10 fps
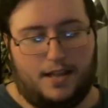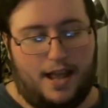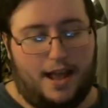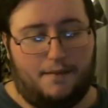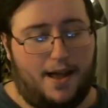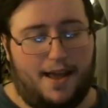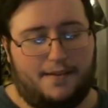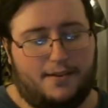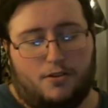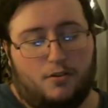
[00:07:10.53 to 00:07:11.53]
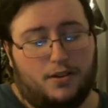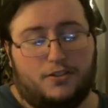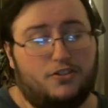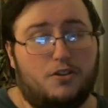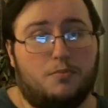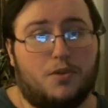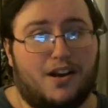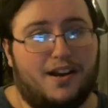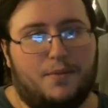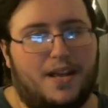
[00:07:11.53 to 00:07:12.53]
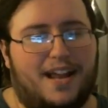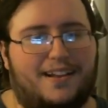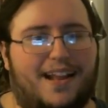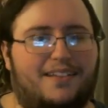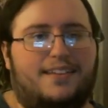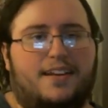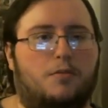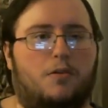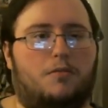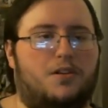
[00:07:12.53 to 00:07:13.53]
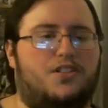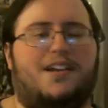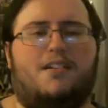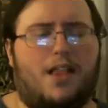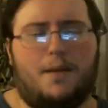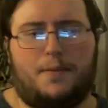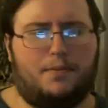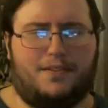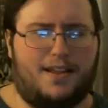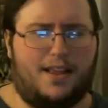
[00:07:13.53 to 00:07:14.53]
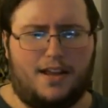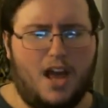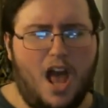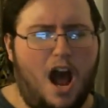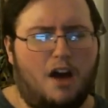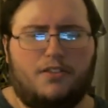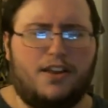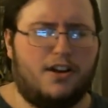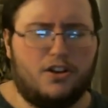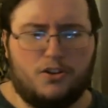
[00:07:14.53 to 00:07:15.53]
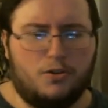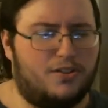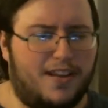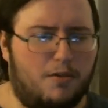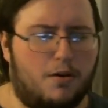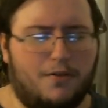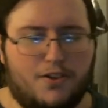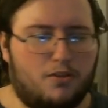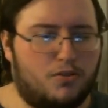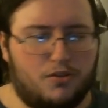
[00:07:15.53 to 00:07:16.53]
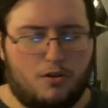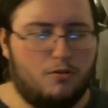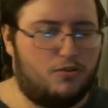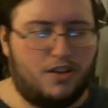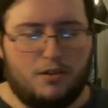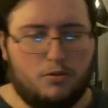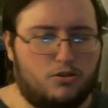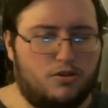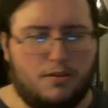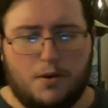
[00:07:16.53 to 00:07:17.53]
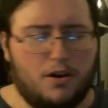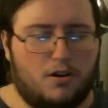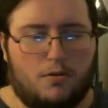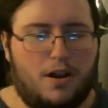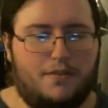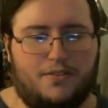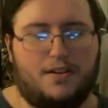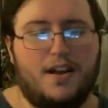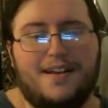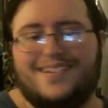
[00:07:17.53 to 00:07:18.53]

I can only assume we're going to be getting that sequel, which I know a lot of people say, like, how are they going to do a sequel if there was no sequel to the book or whatever?